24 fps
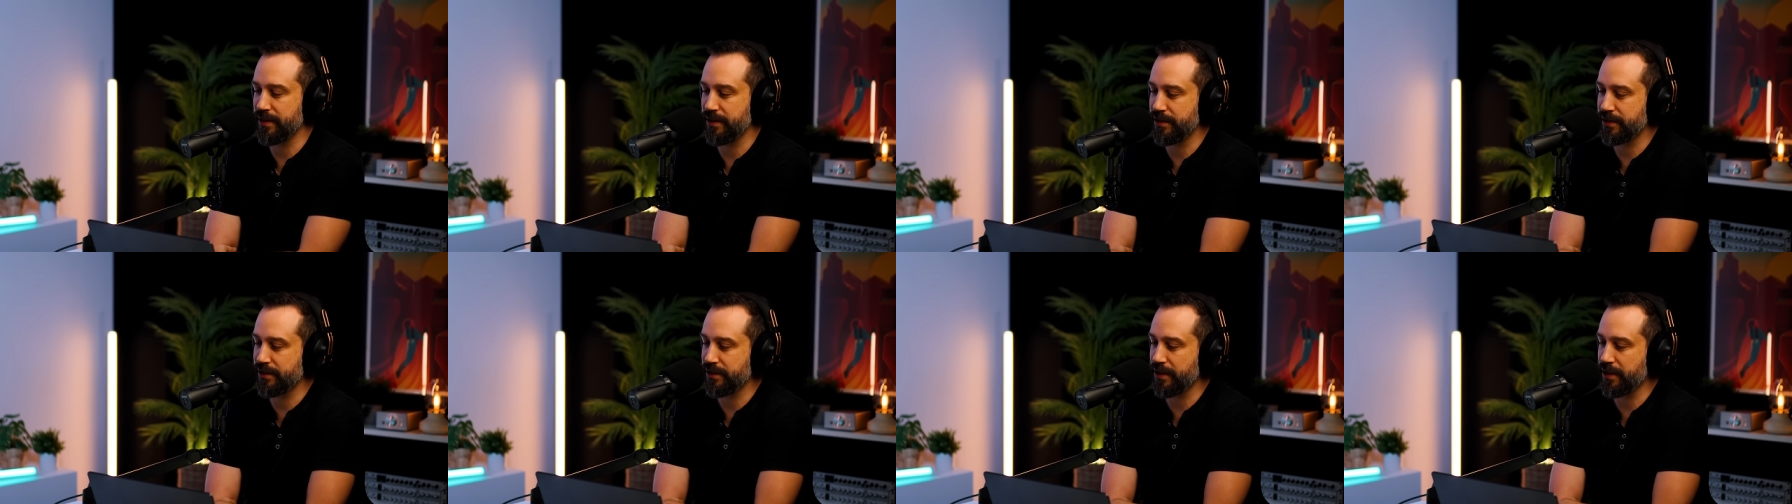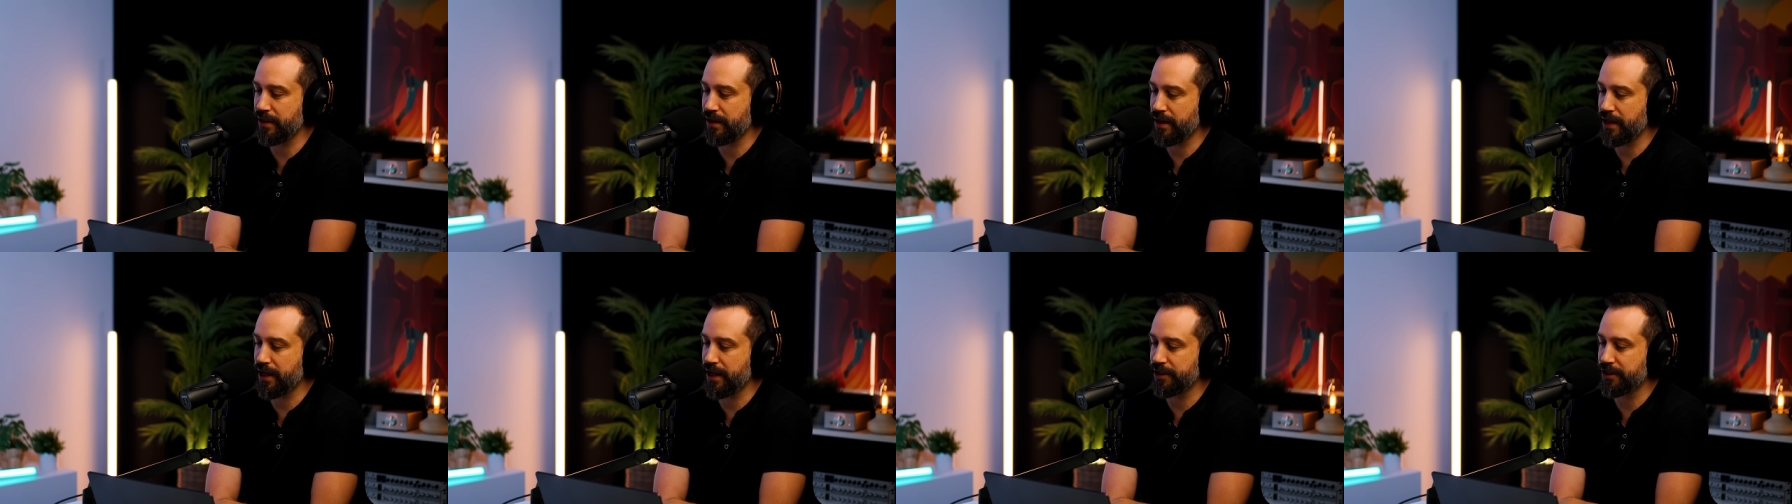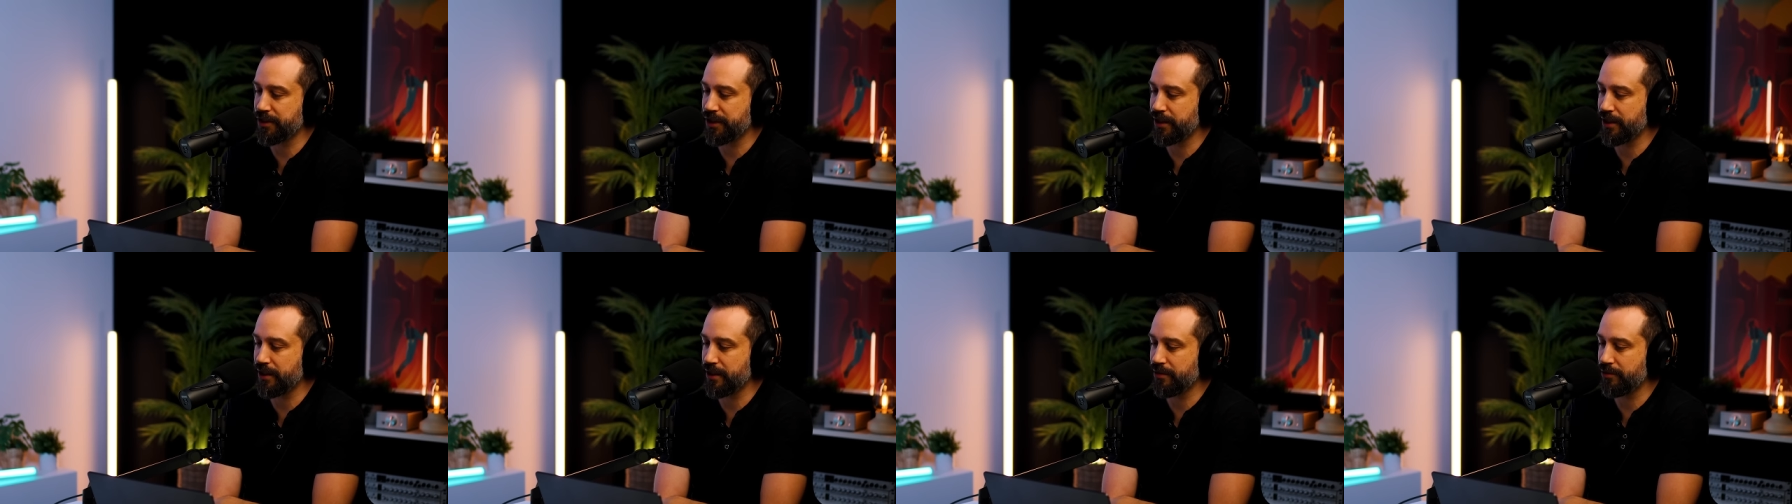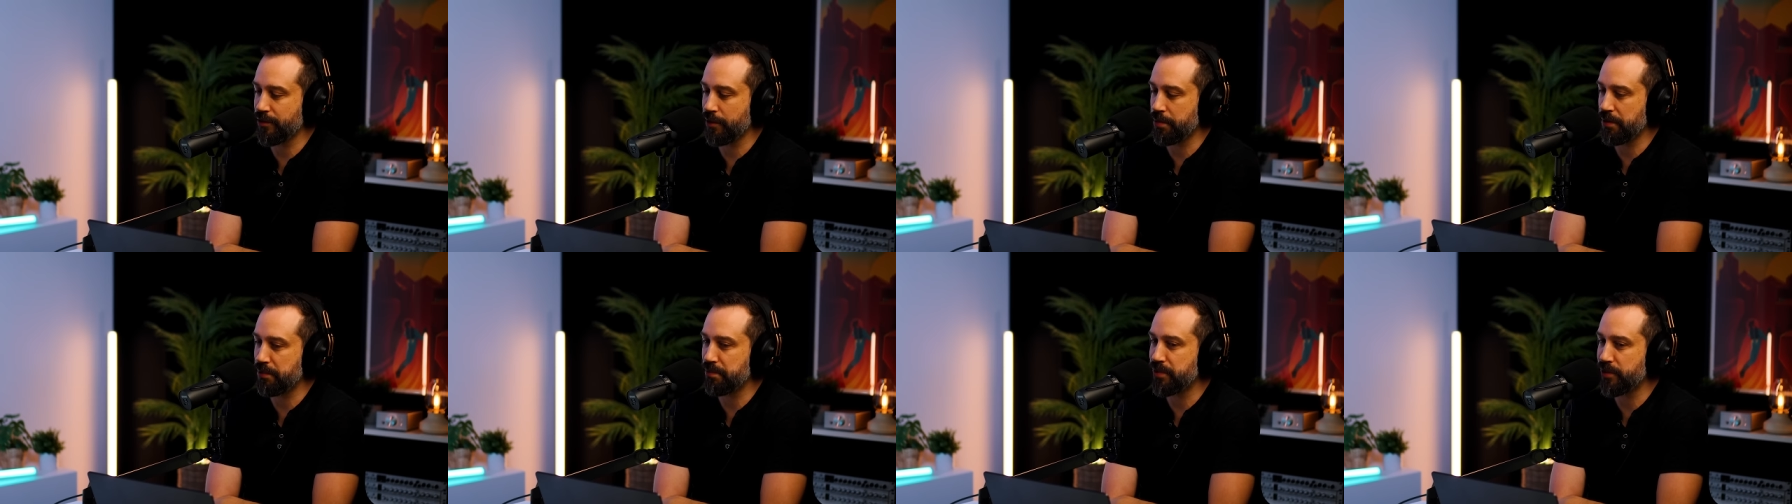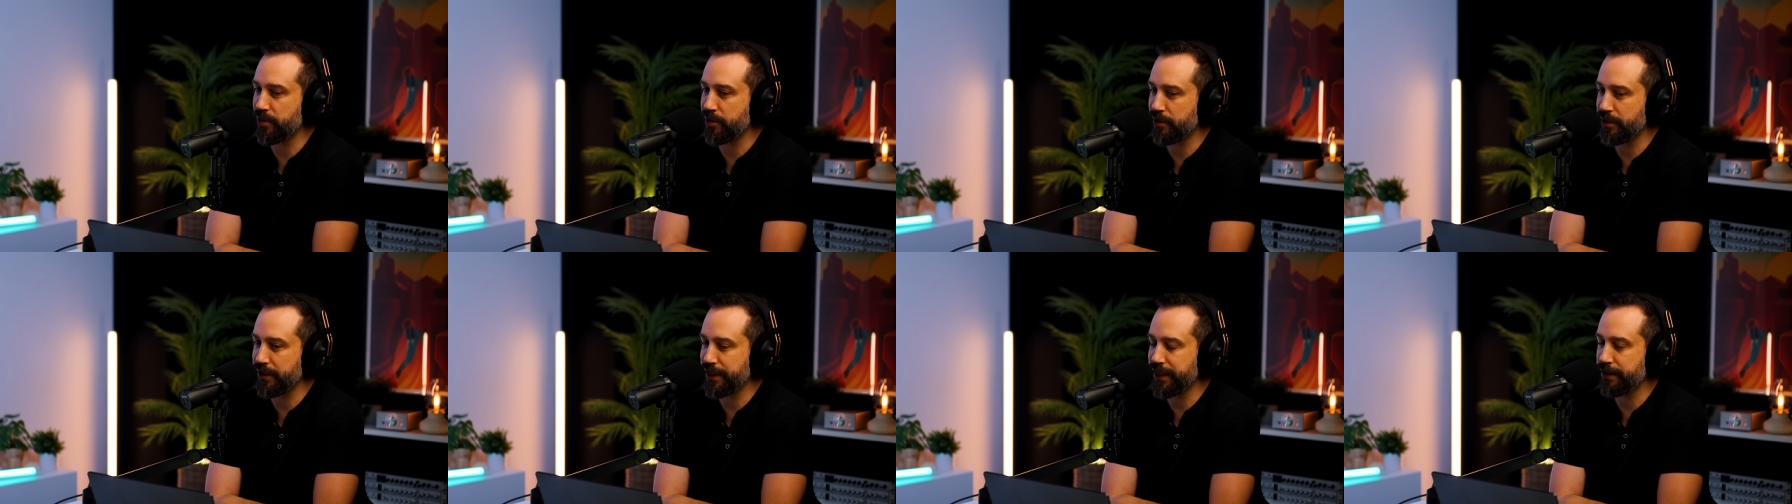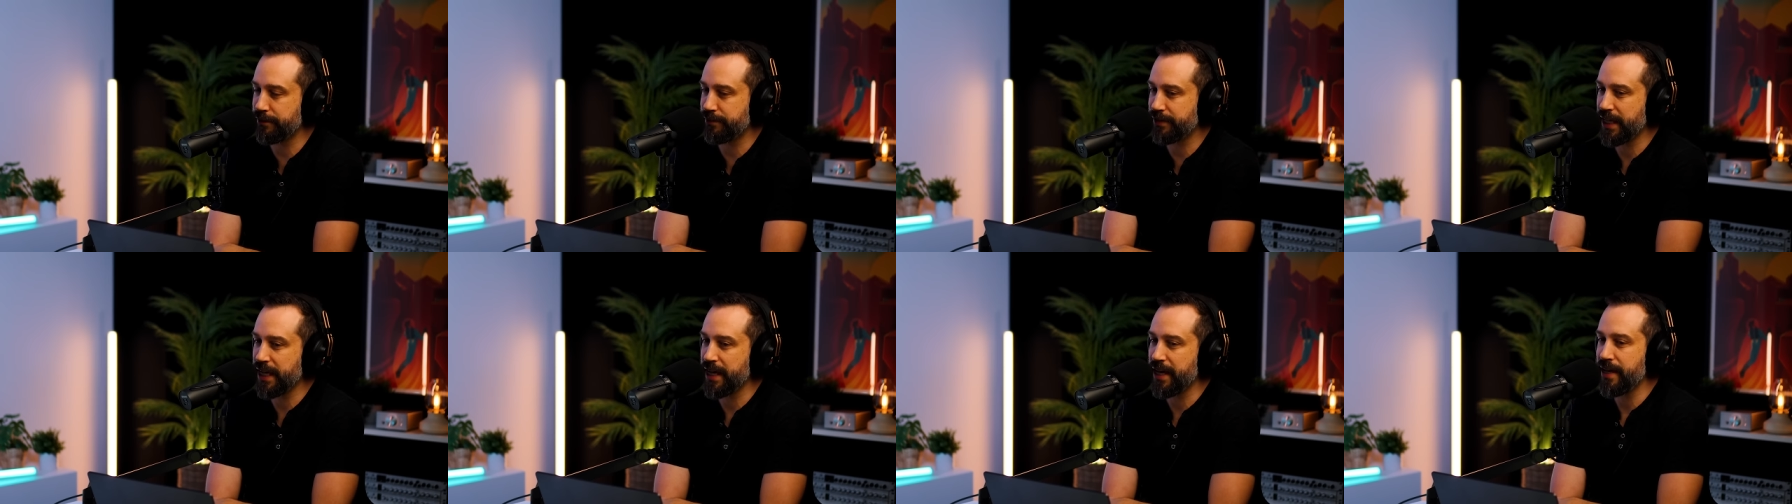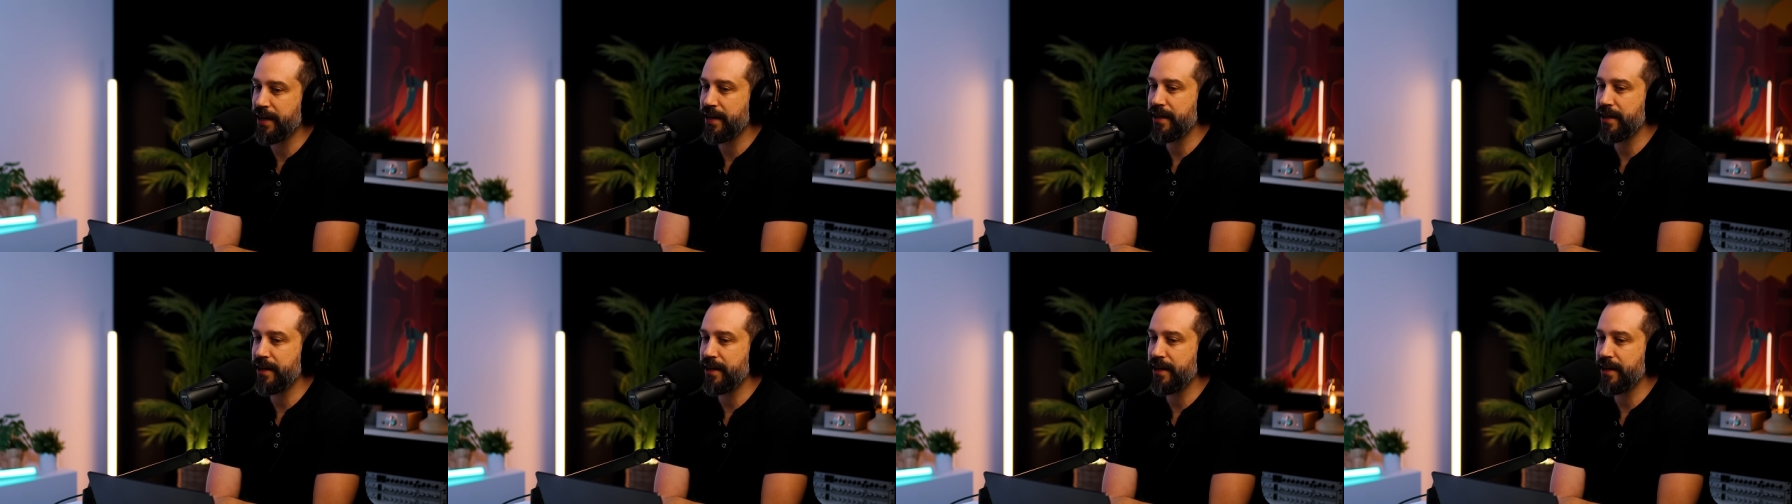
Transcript: this Elijah Robert Poole lived